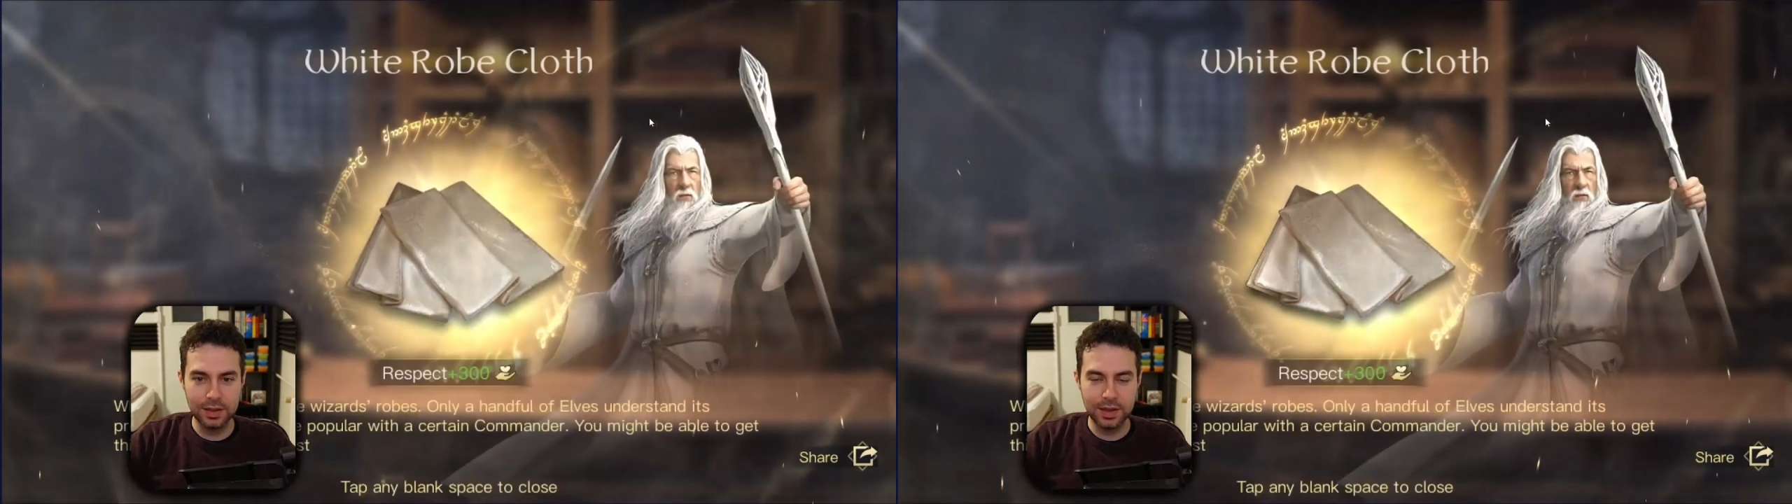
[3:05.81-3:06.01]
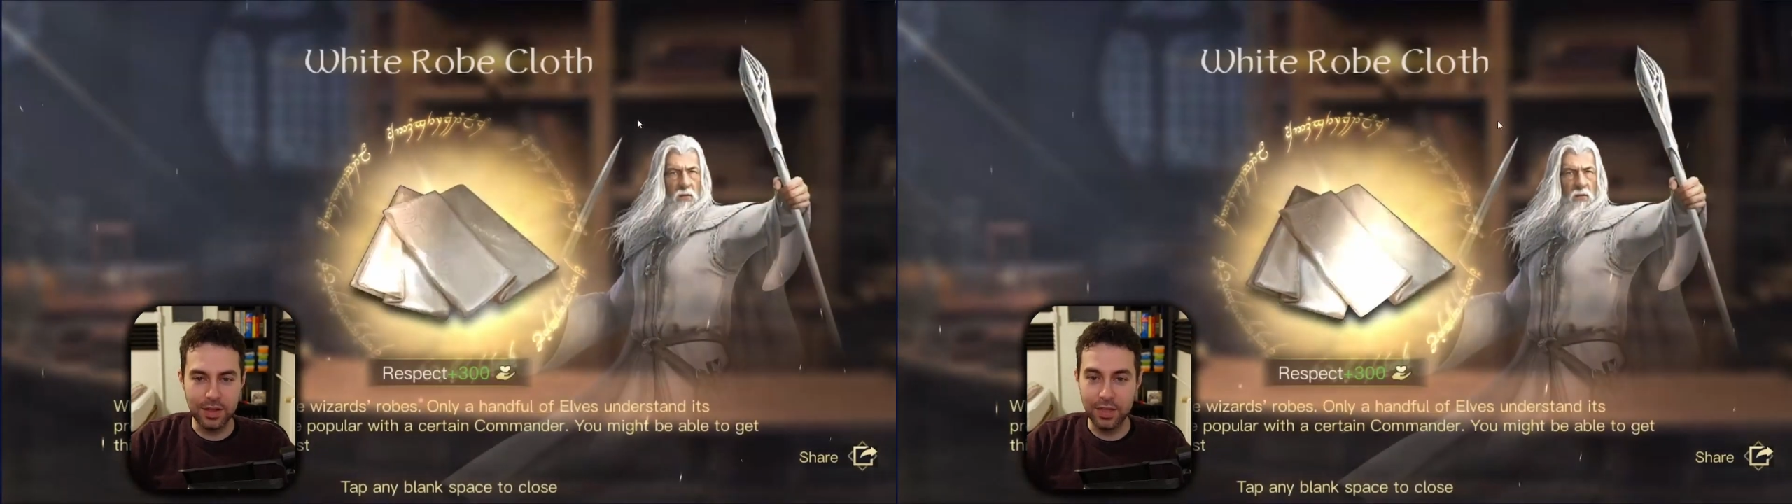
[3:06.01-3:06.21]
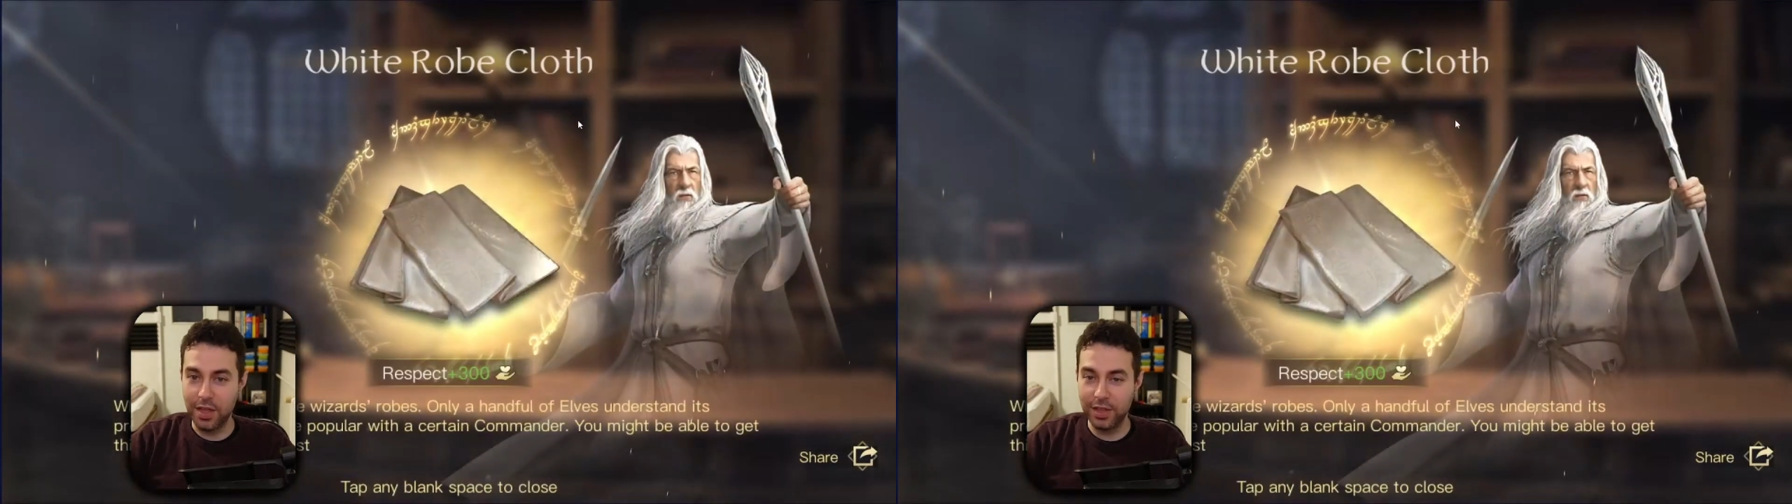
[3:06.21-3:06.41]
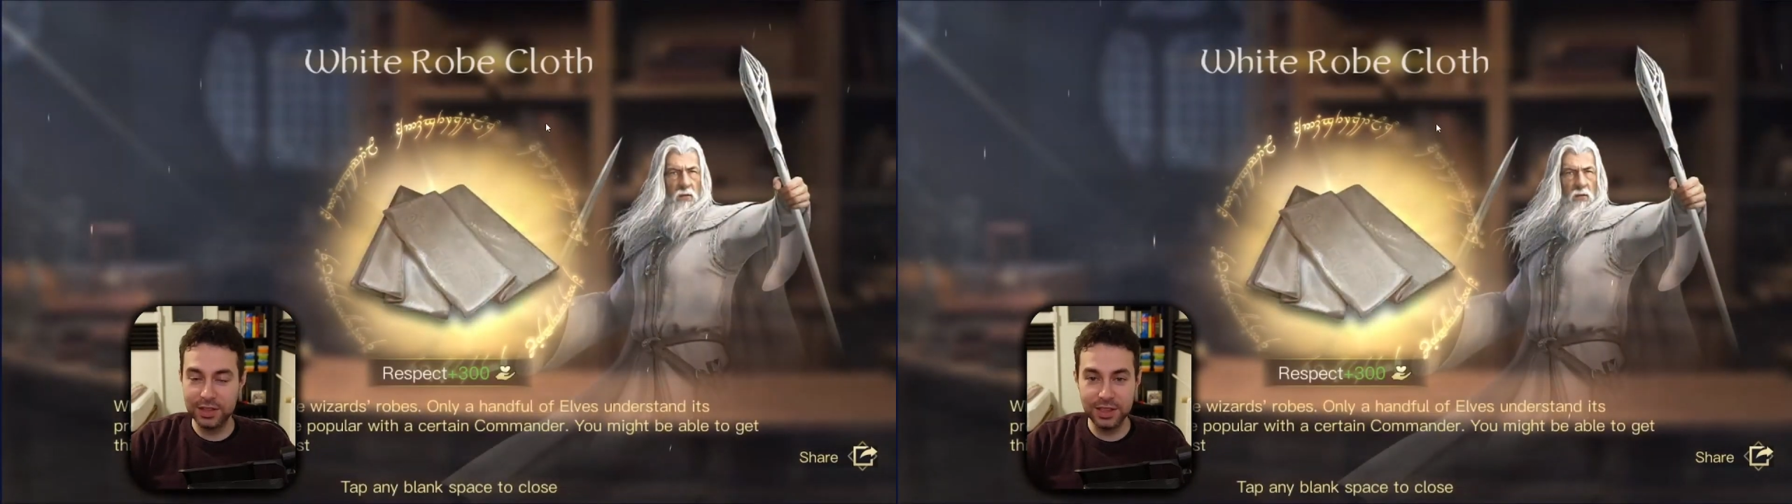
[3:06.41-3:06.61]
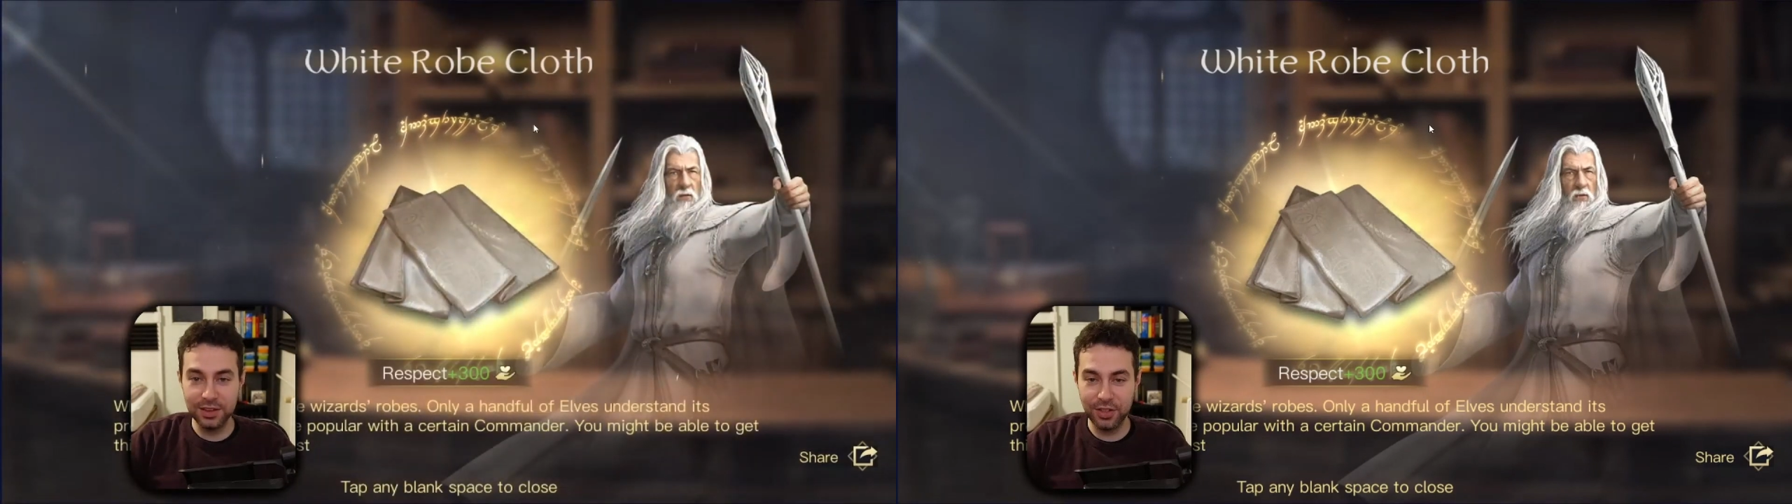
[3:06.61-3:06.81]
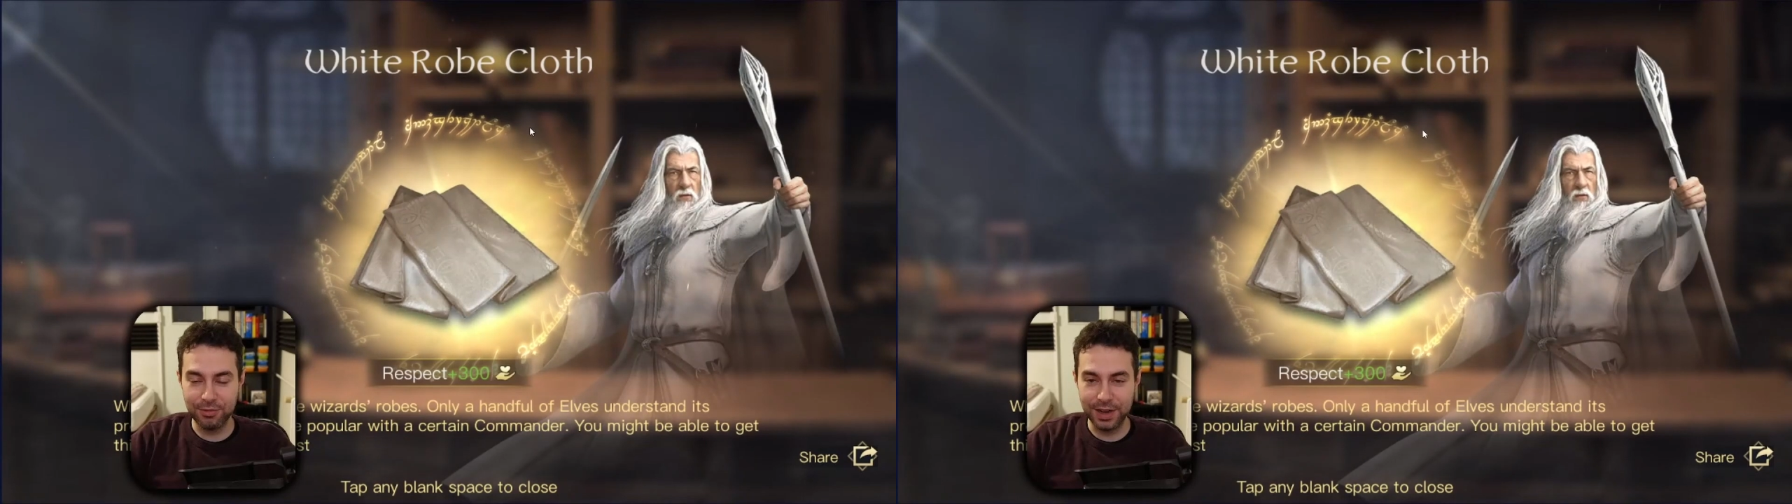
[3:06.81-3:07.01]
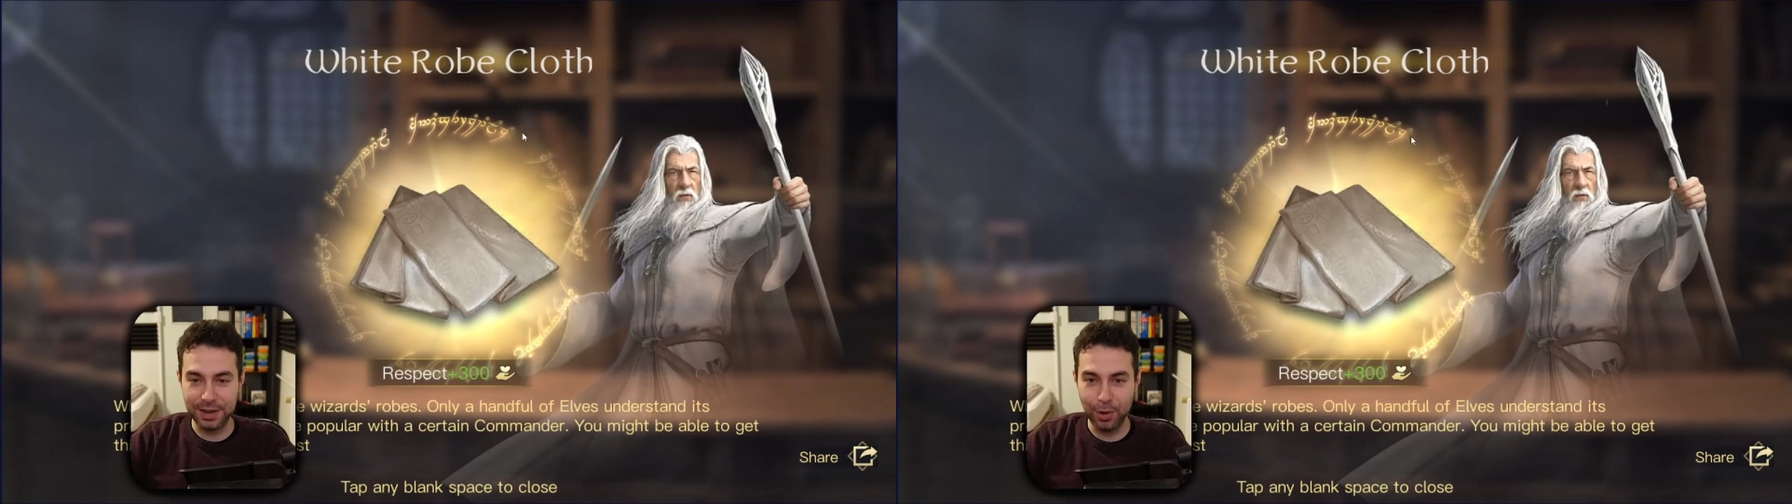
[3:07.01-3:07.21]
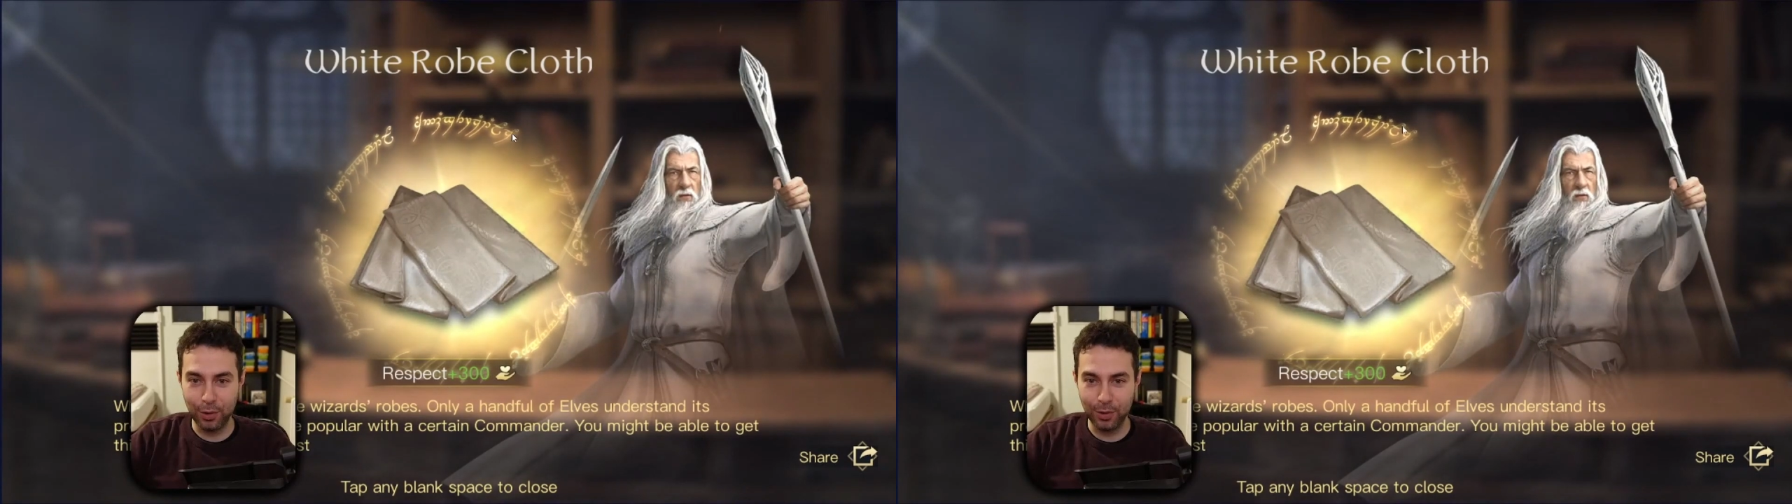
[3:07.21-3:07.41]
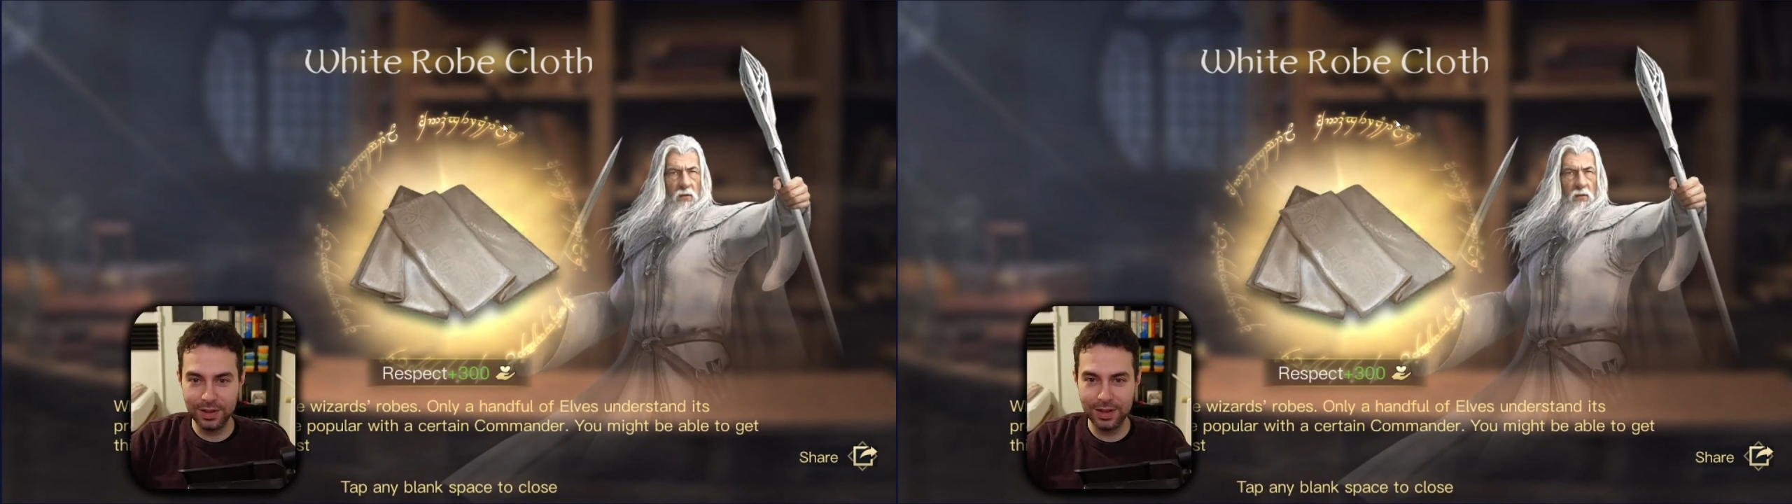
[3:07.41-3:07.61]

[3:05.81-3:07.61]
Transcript: Another tier 3 pull.